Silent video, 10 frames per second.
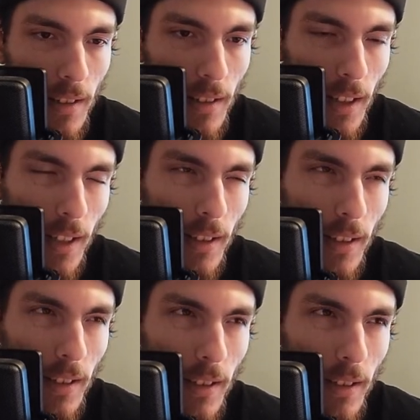Like,
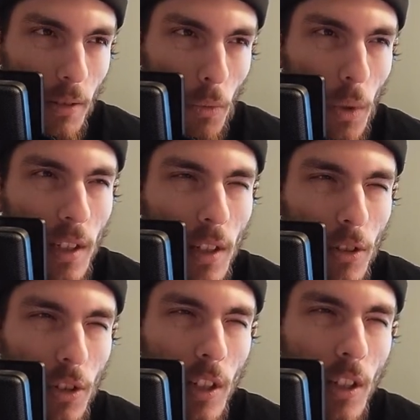what does
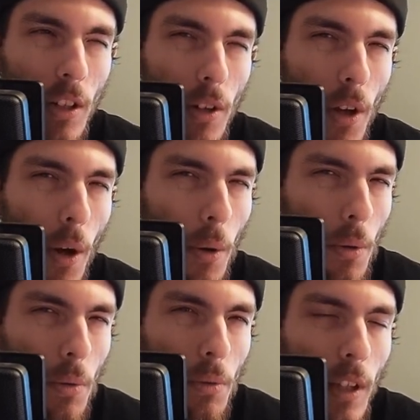she know?